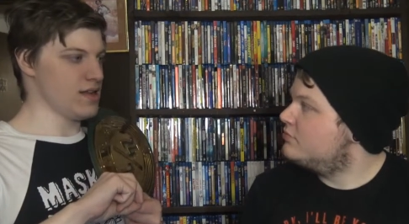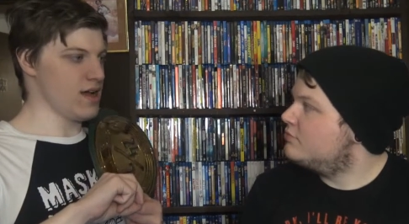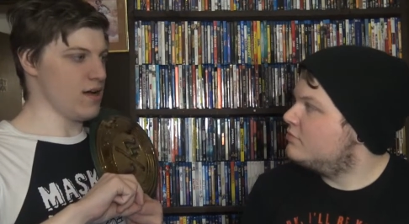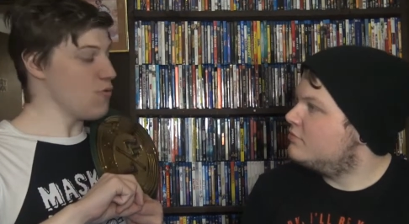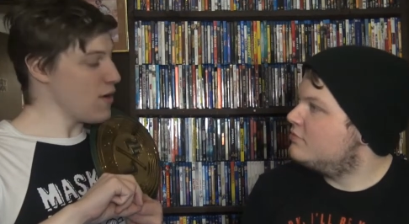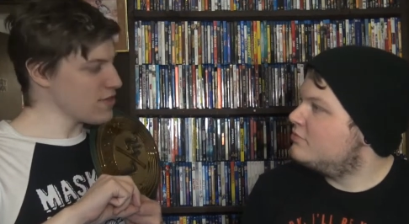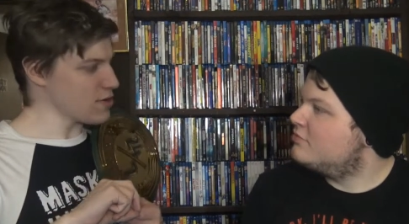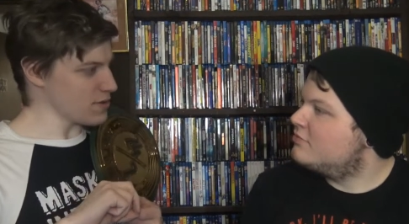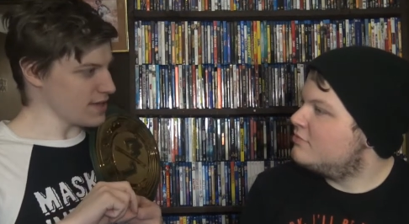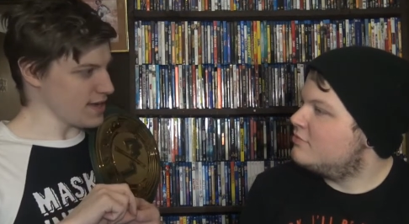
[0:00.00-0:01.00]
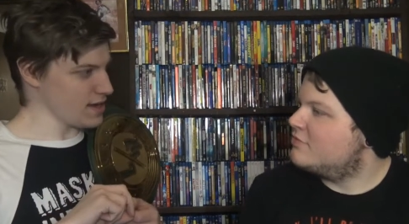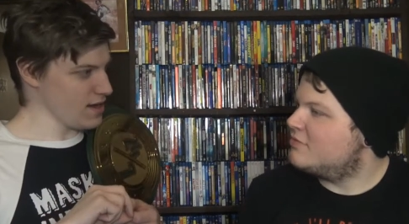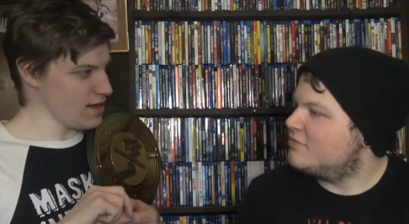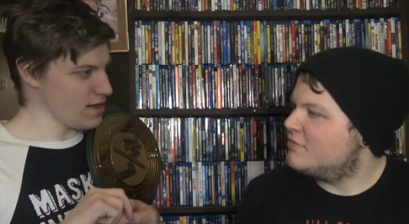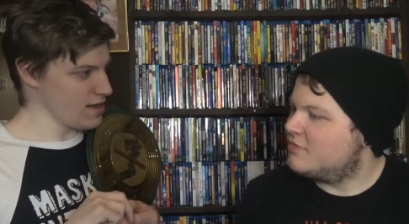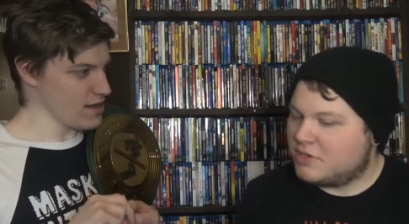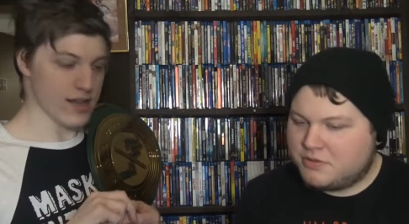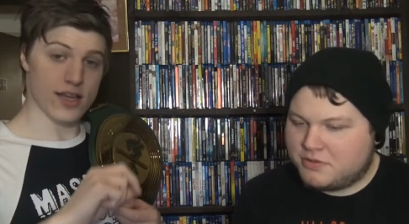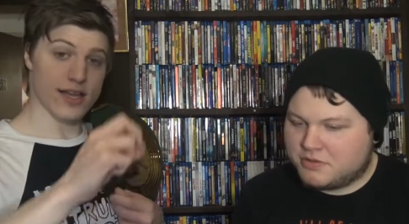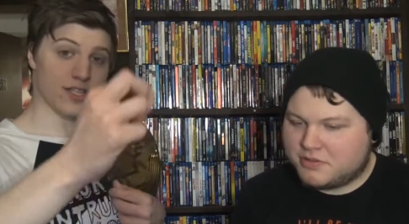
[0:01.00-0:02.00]
Speaker 1: weather related.
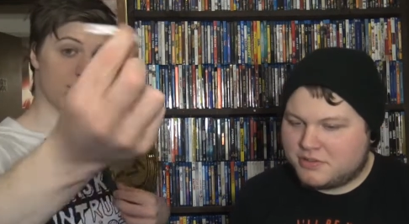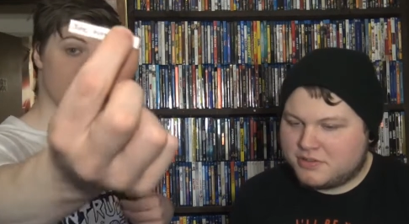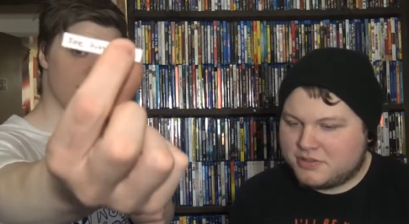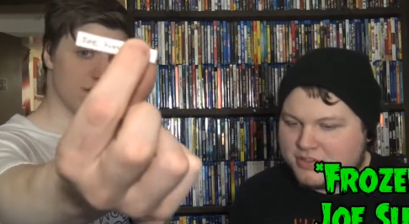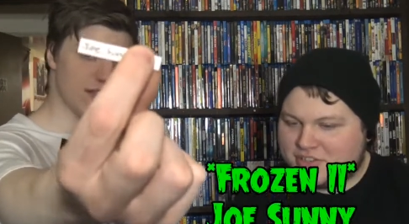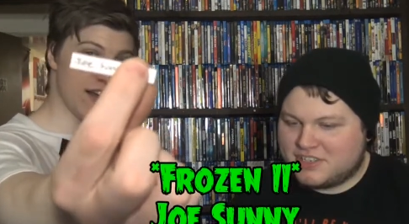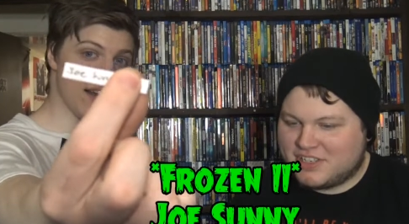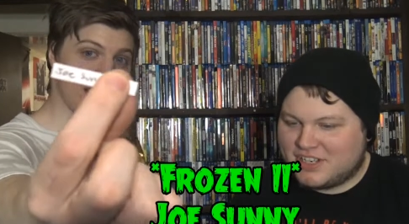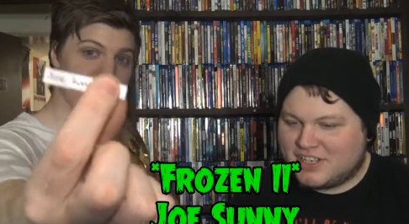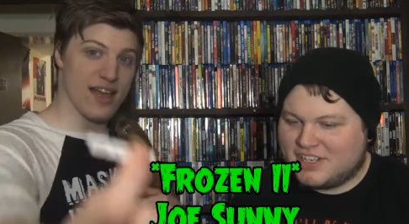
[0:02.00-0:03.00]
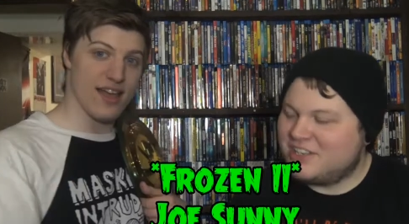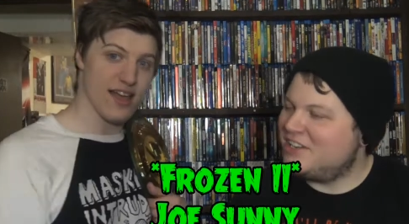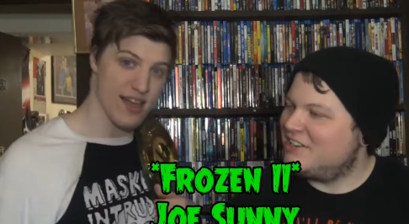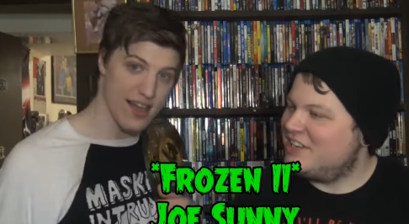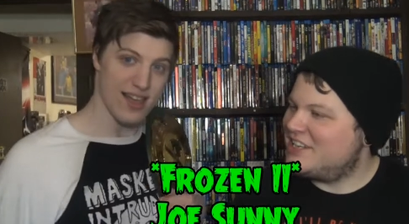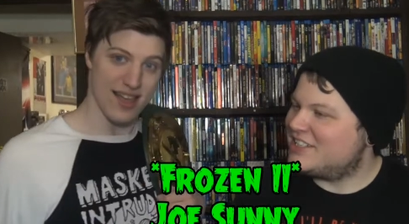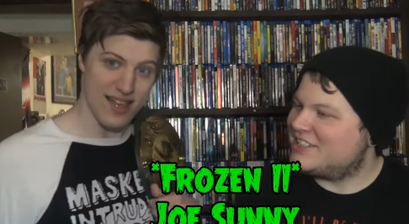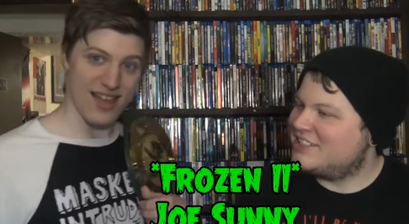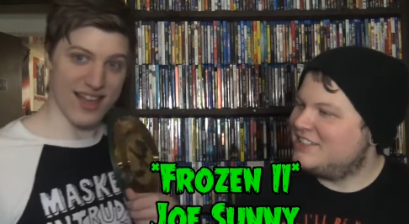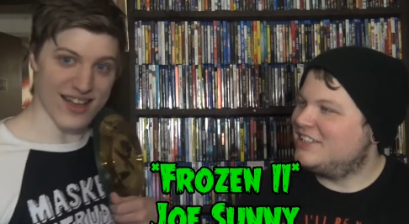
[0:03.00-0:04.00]
Ooh. It's Joe Sunny. Oh,
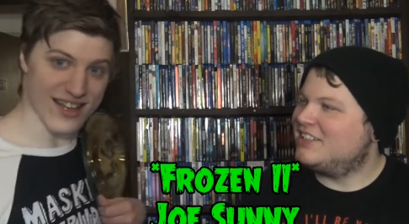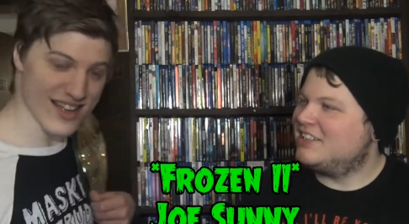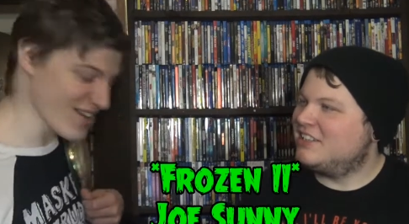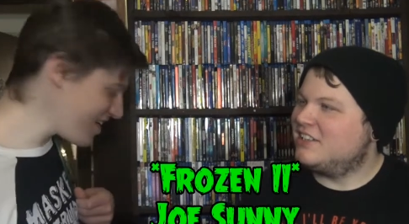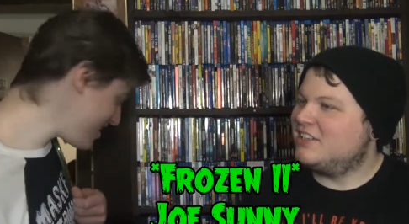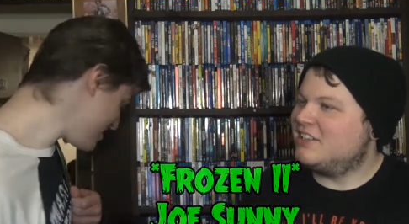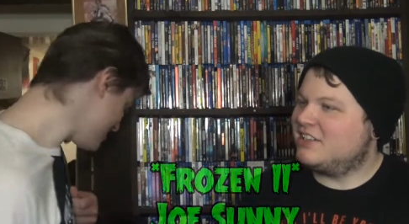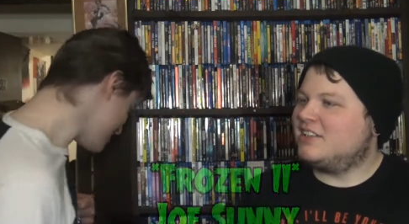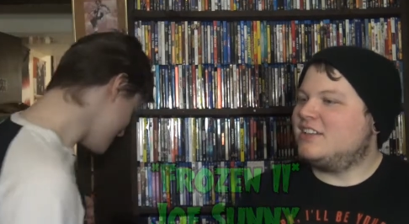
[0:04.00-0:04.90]
nice. Yeah, congrats.